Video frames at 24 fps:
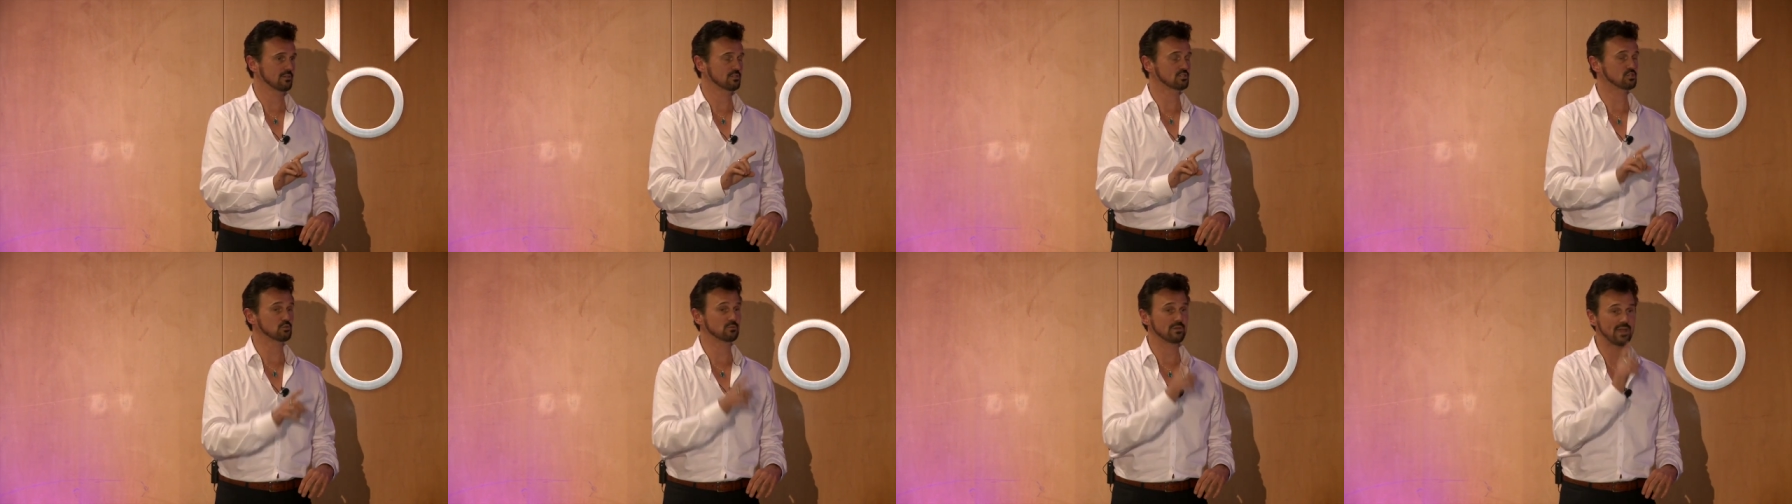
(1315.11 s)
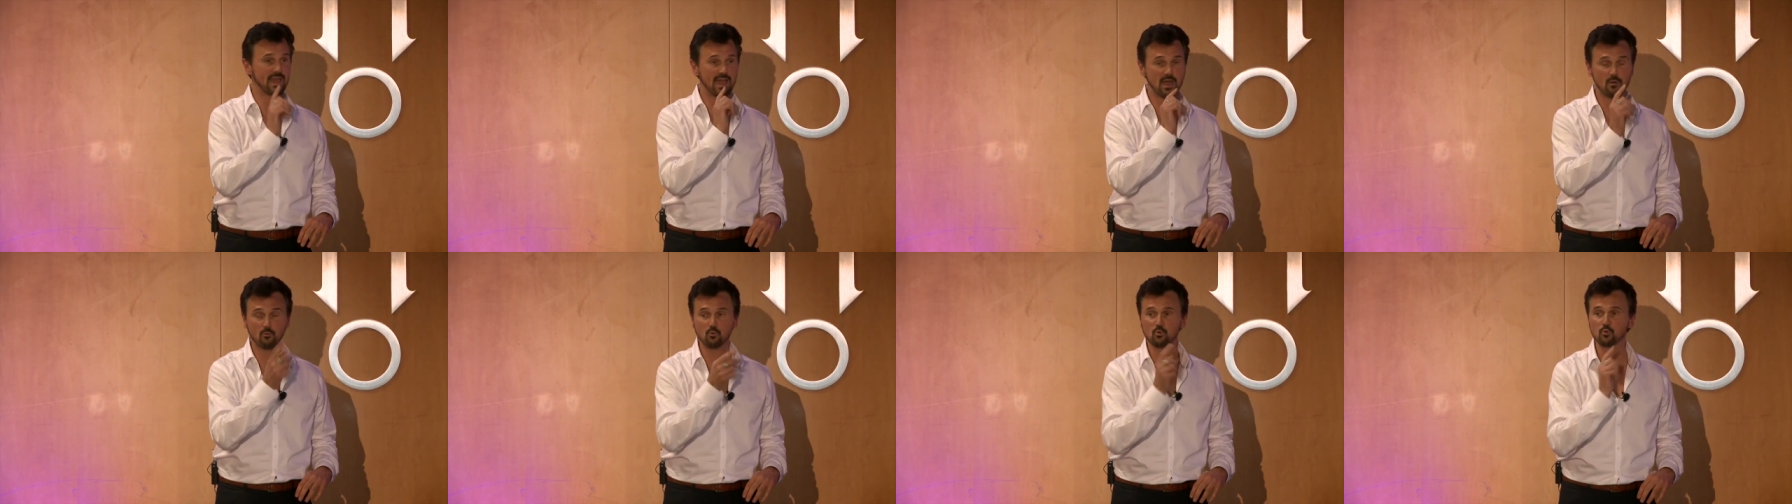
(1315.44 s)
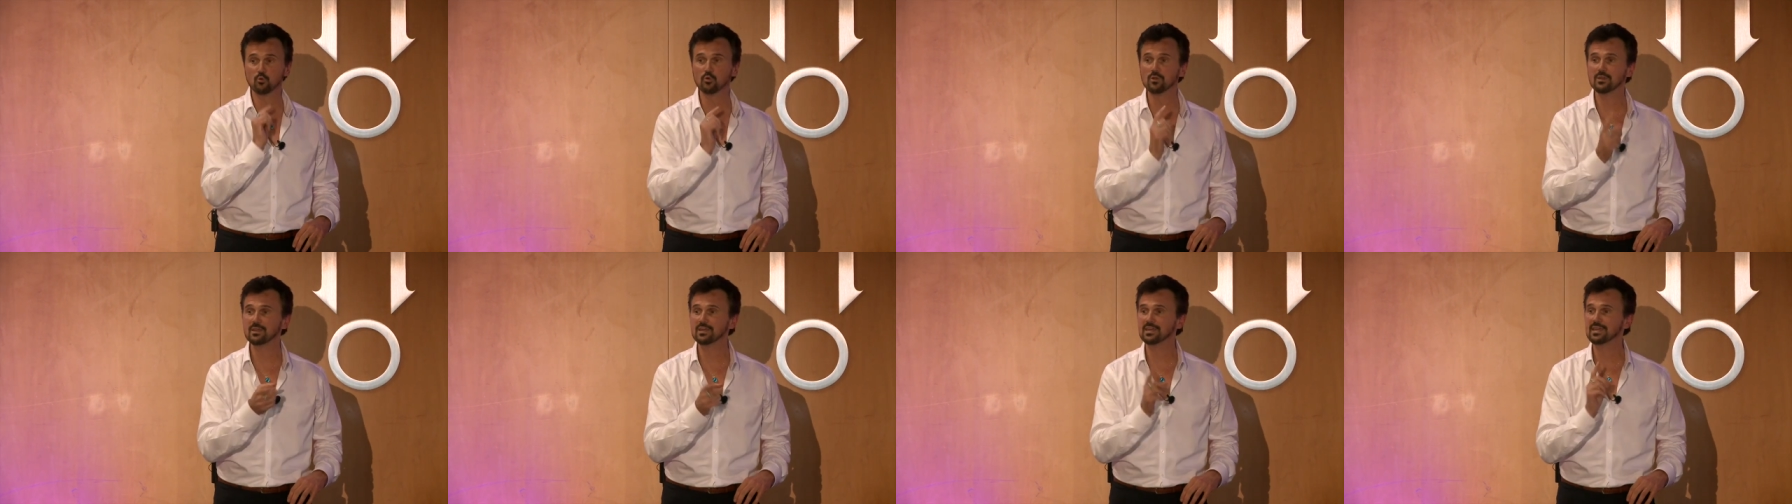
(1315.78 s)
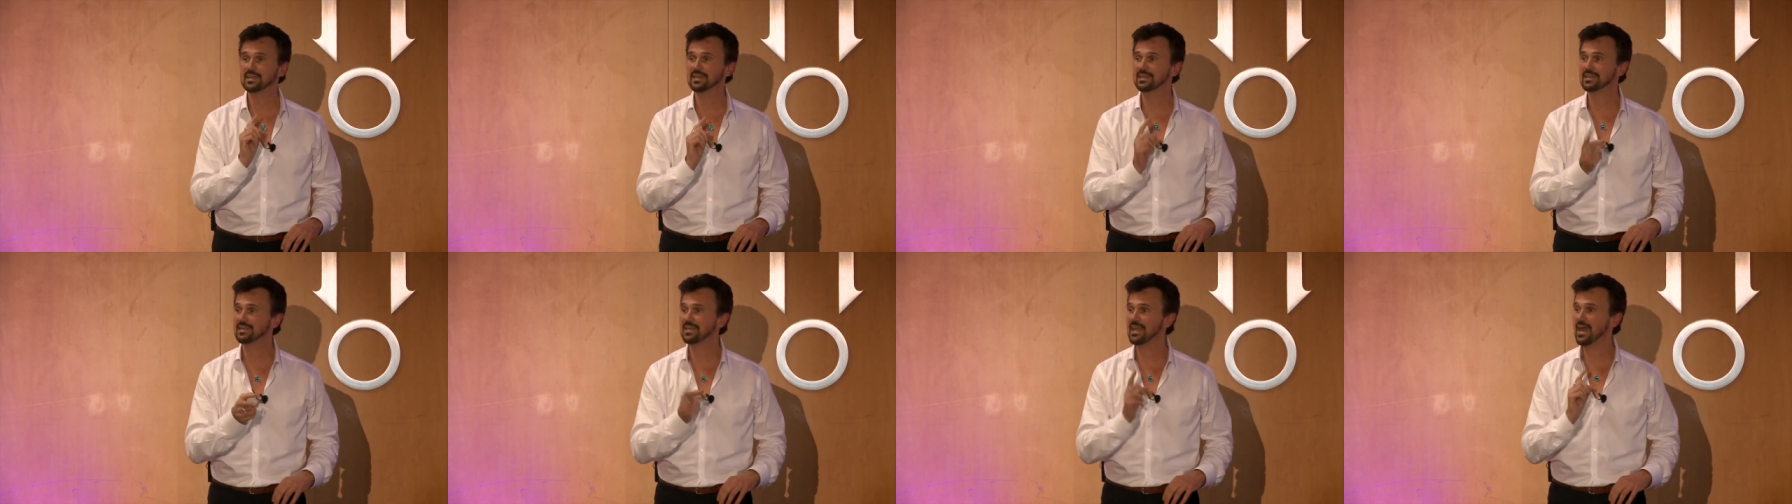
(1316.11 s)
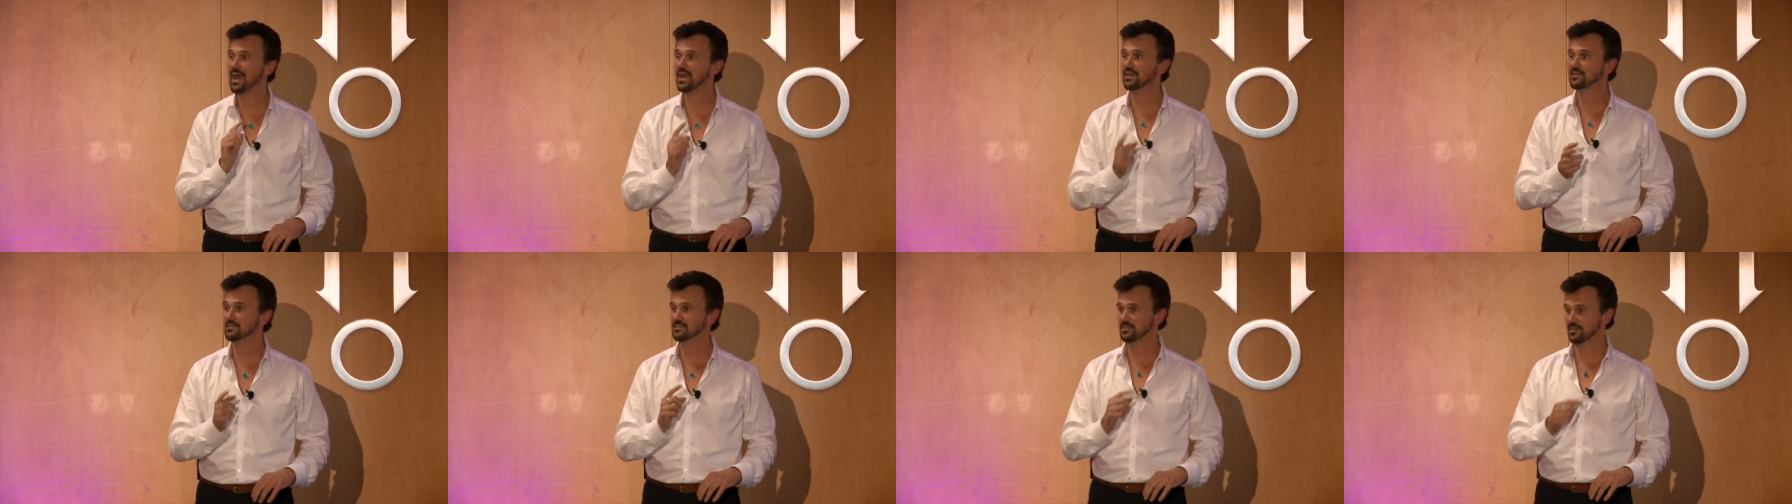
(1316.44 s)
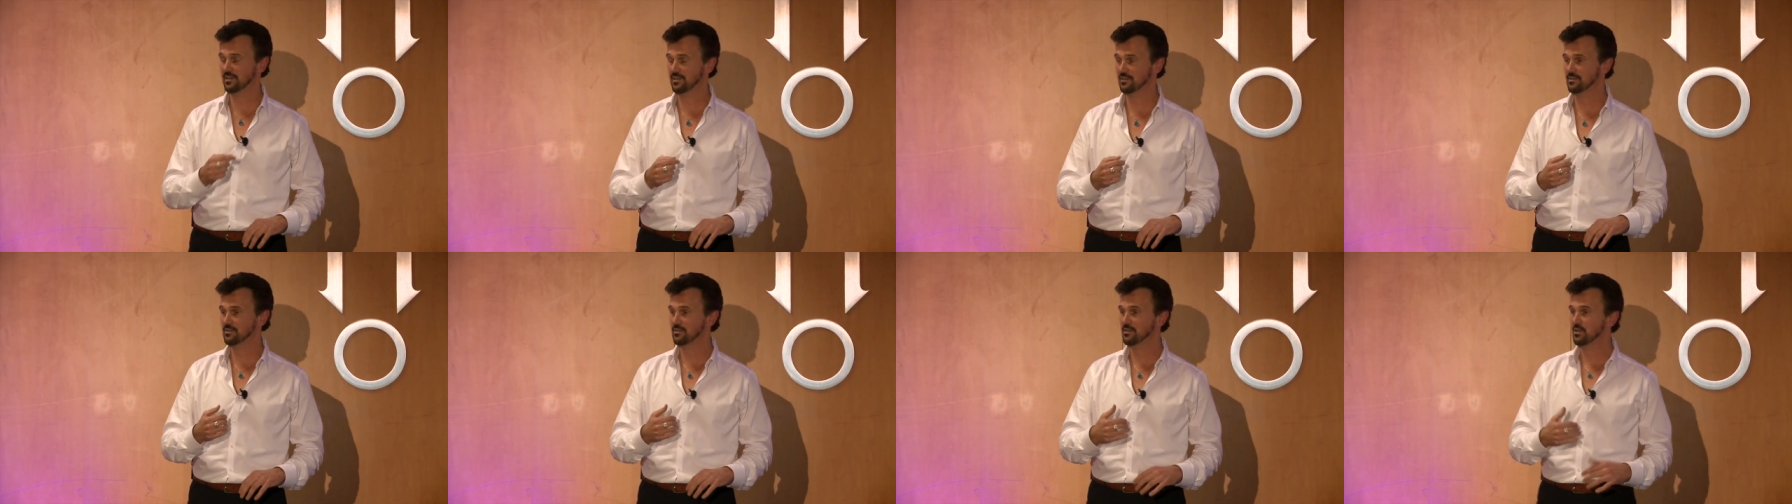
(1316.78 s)
So now we're really
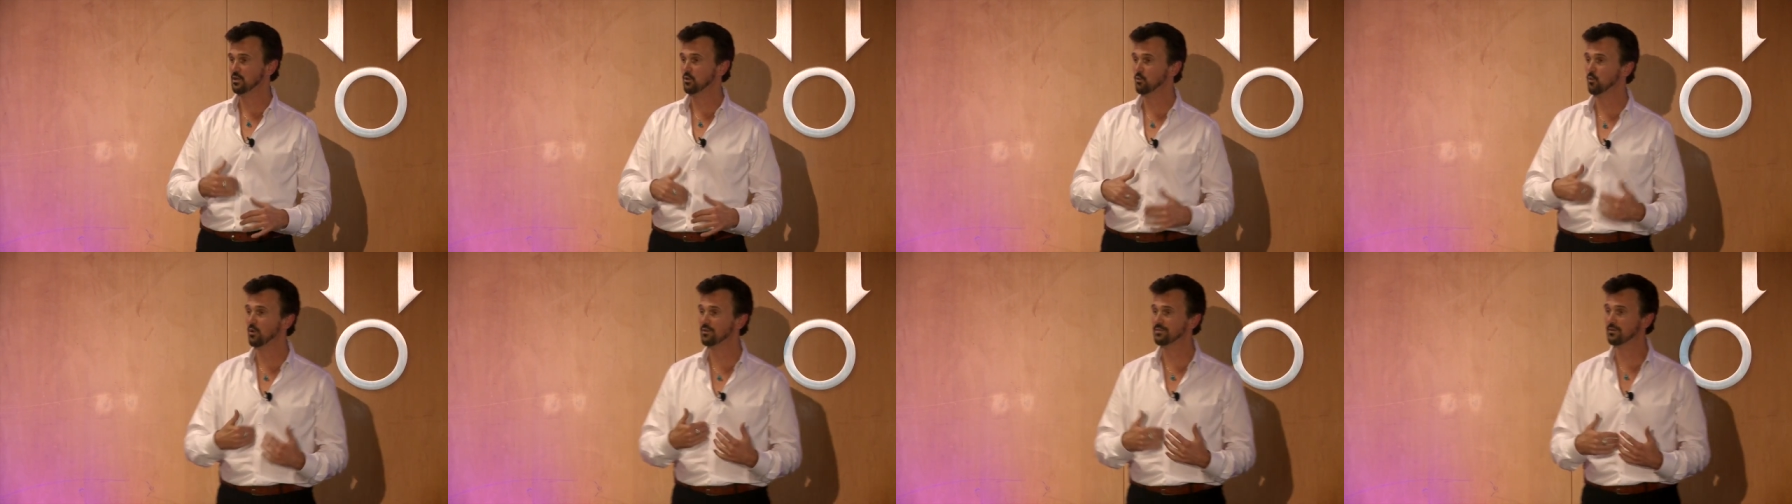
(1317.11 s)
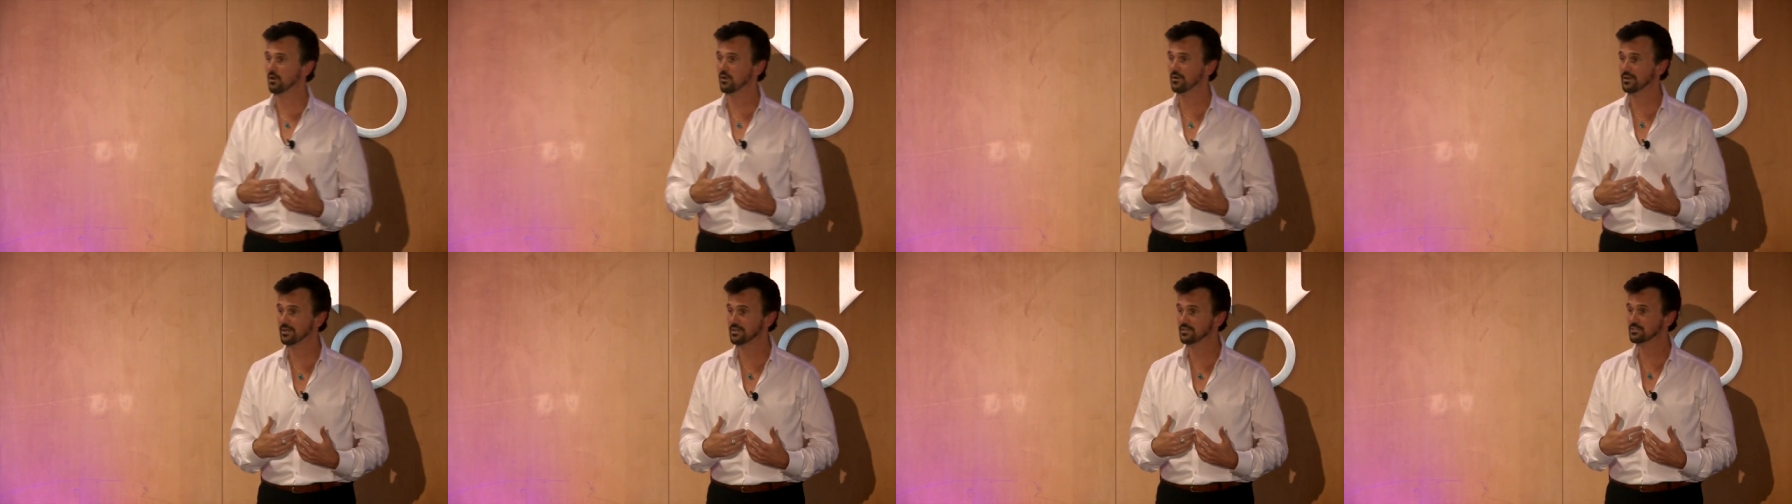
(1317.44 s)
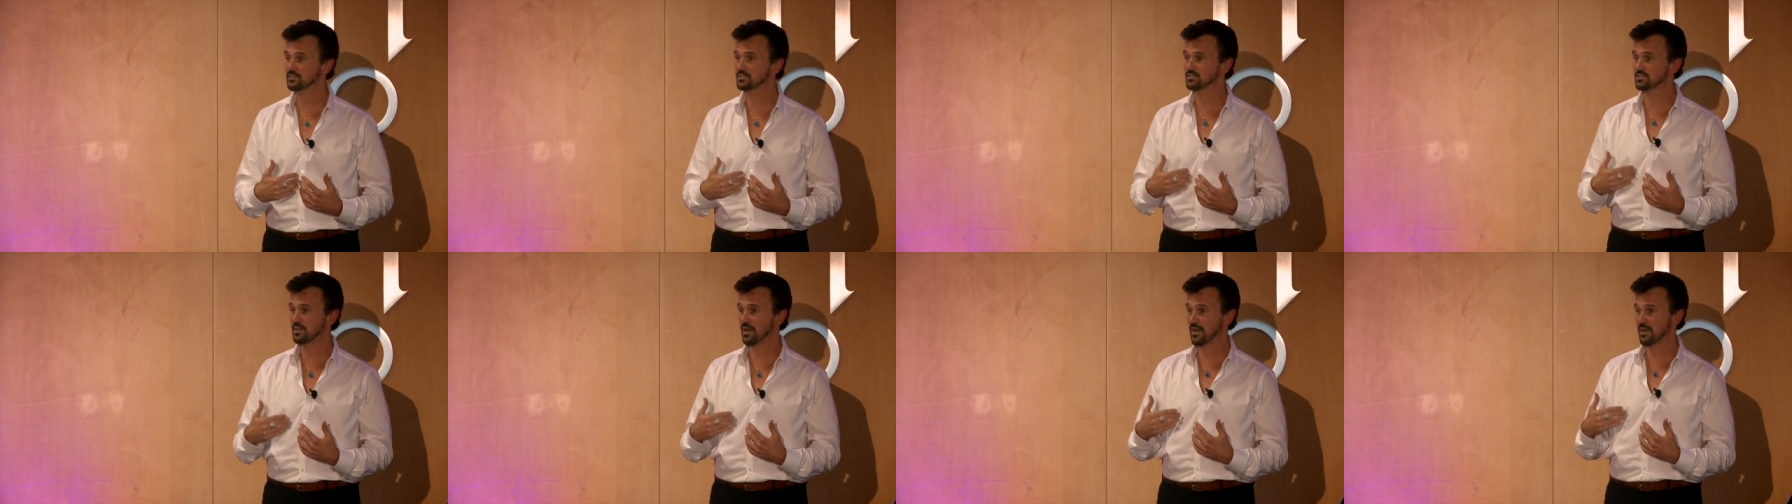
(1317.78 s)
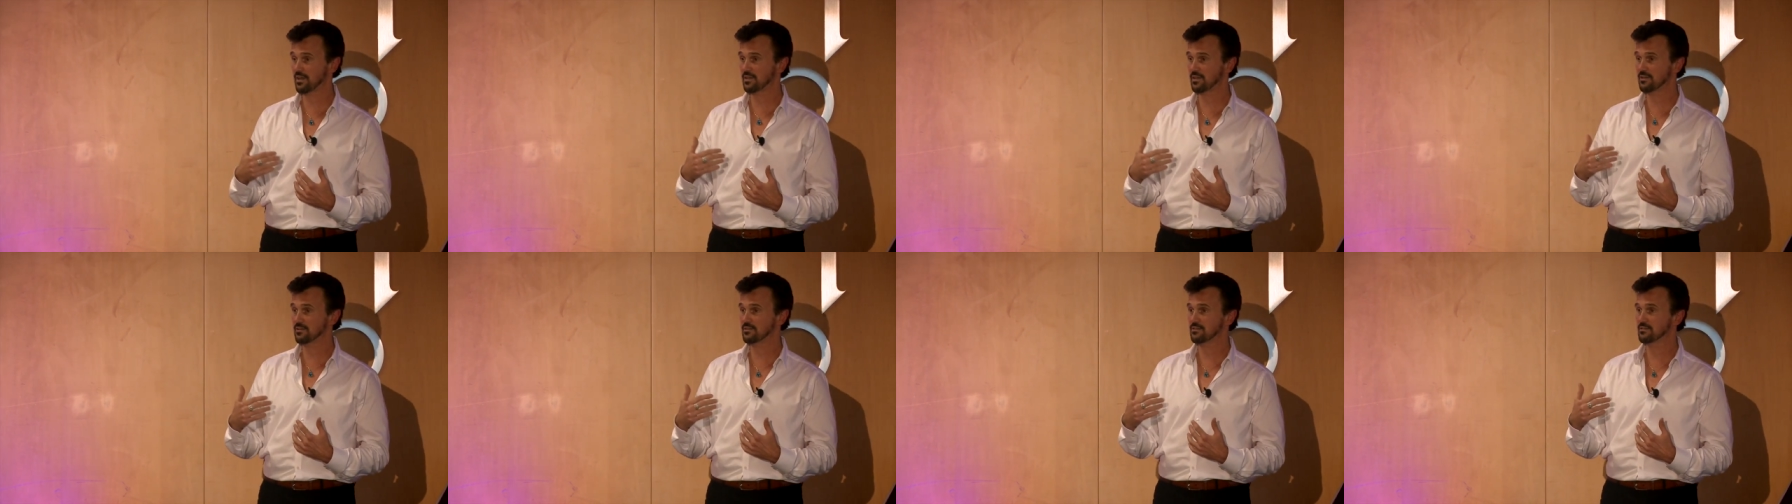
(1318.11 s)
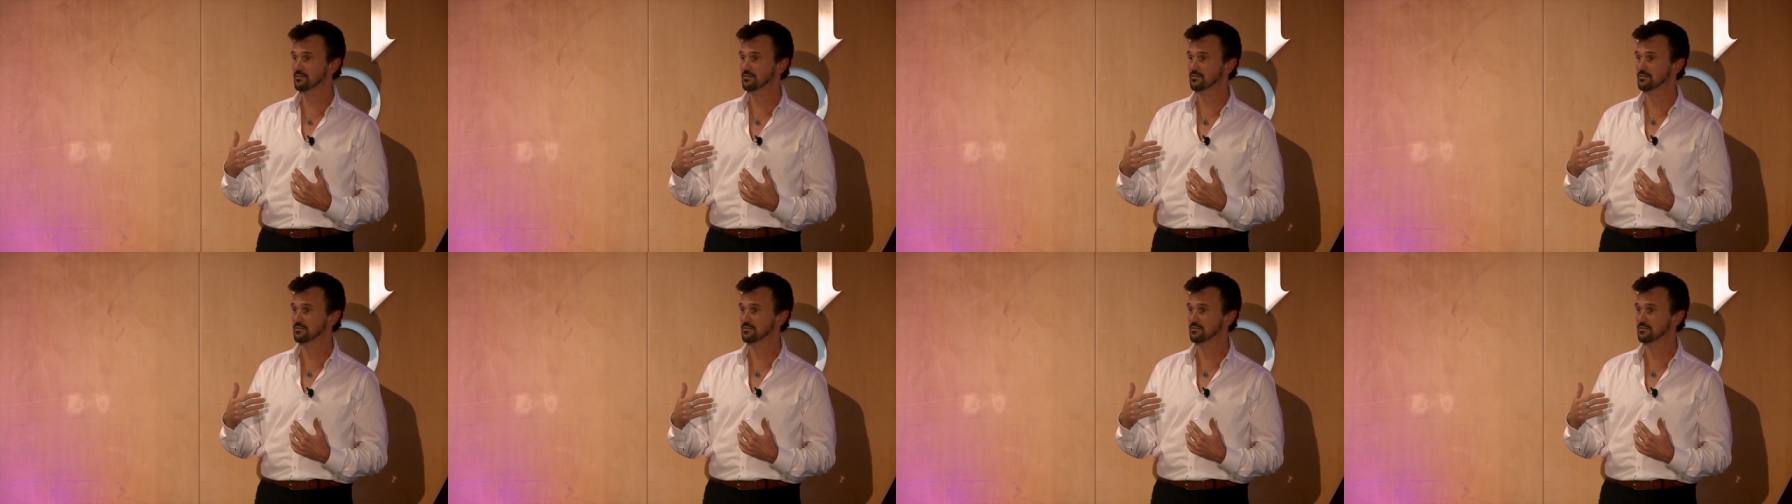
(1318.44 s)
connecting with our insight,